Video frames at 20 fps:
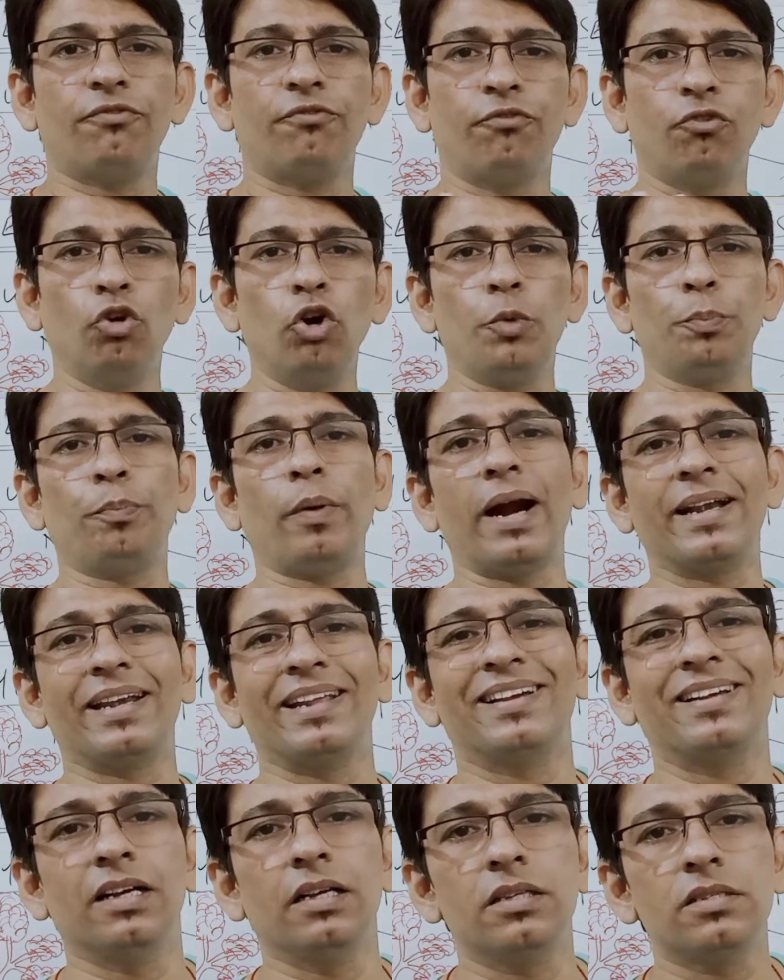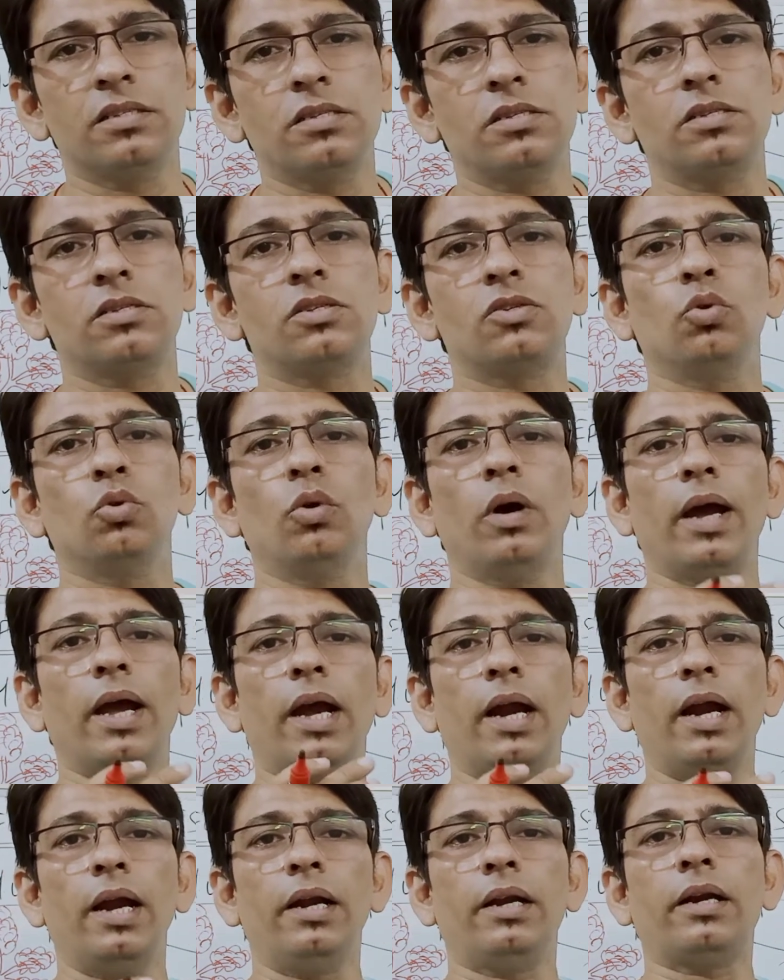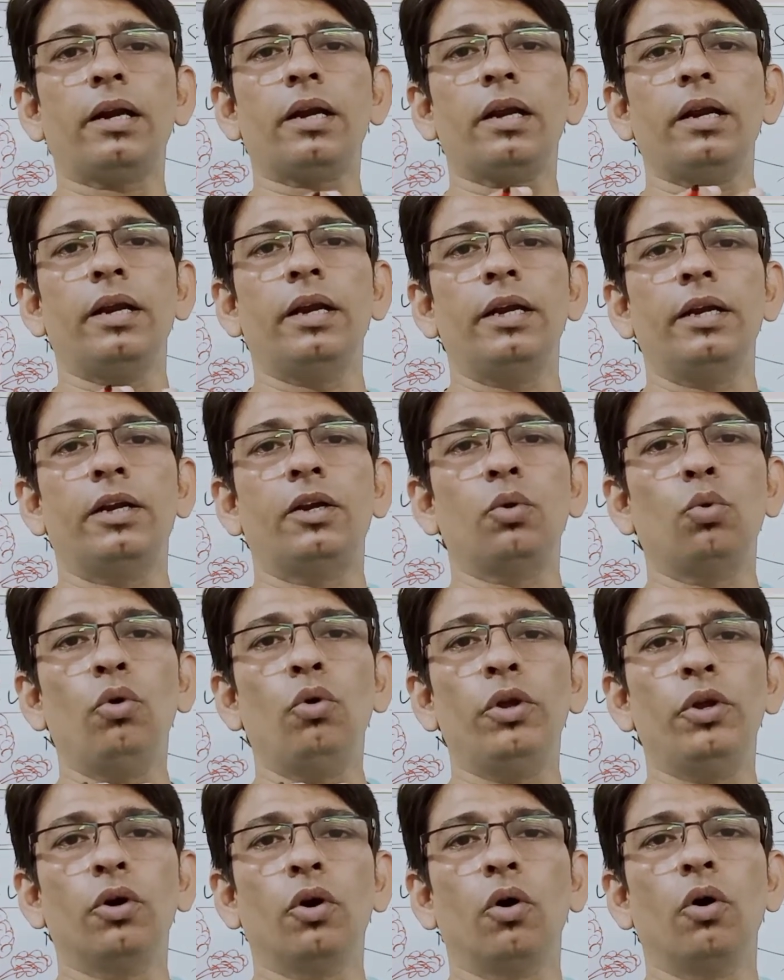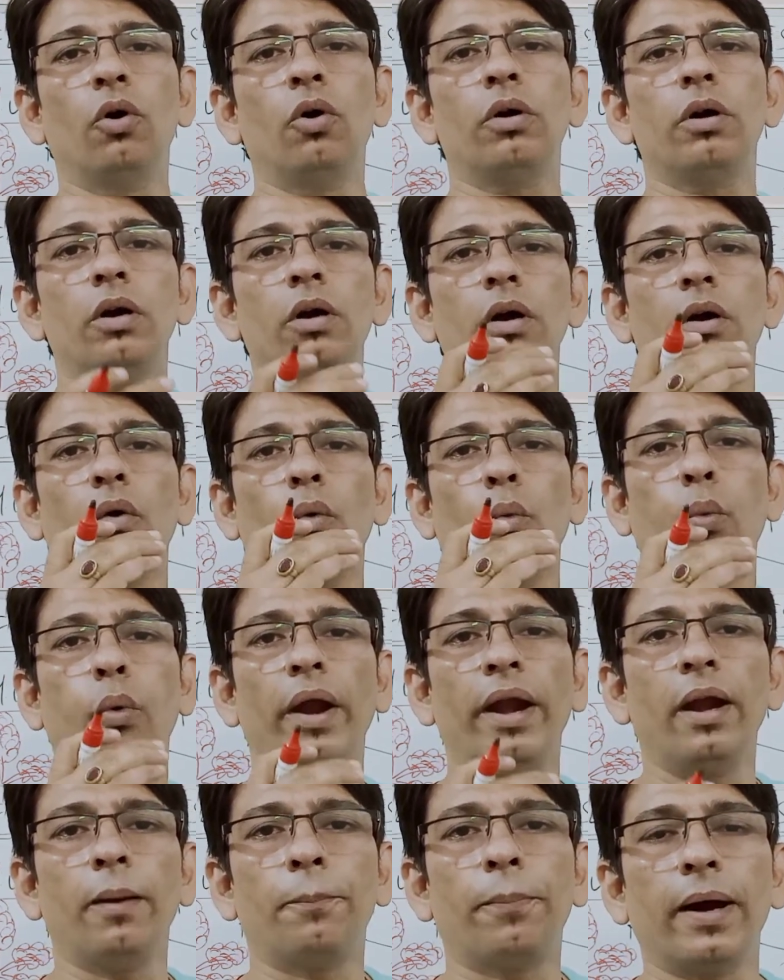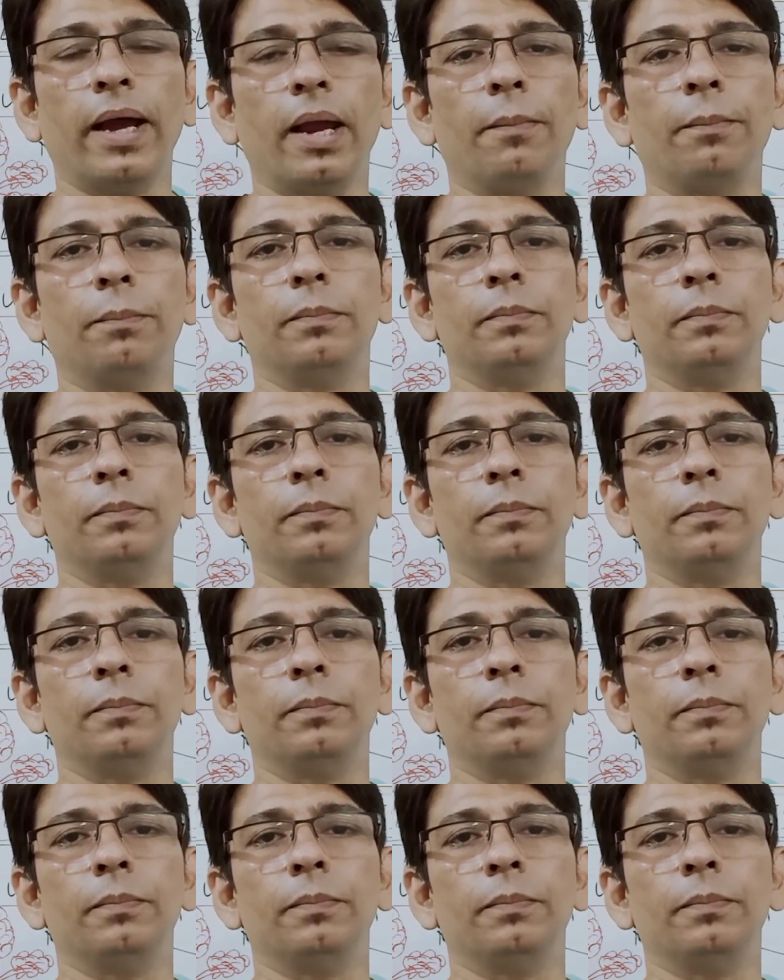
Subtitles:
food particles to enter into your windpipe.